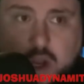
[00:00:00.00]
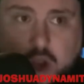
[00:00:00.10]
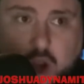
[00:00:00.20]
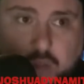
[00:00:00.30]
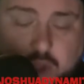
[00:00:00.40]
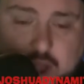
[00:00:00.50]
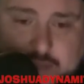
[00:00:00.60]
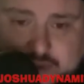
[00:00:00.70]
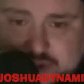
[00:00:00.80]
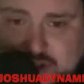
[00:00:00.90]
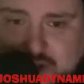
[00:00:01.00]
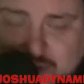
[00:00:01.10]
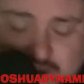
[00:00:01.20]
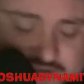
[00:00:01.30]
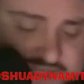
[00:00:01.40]
Well, I appreciate your
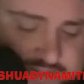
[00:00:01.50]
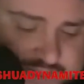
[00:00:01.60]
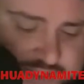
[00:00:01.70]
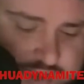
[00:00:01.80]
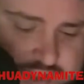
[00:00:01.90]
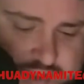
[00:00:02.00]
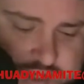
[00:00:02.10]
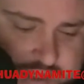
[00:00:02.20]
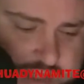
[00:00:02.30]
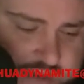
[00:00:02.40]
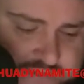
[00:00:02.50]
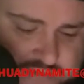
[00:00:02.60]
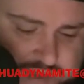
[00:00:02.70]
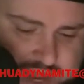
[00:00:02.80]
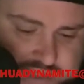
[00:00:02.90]
honesty, but you also need love,
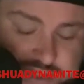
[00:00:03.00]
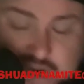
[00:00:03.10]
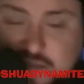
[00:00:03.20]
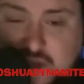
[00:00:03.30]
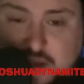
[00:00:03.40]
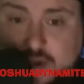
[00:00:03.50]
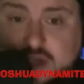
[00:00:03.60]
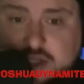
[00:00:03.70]
compassion, and maybe a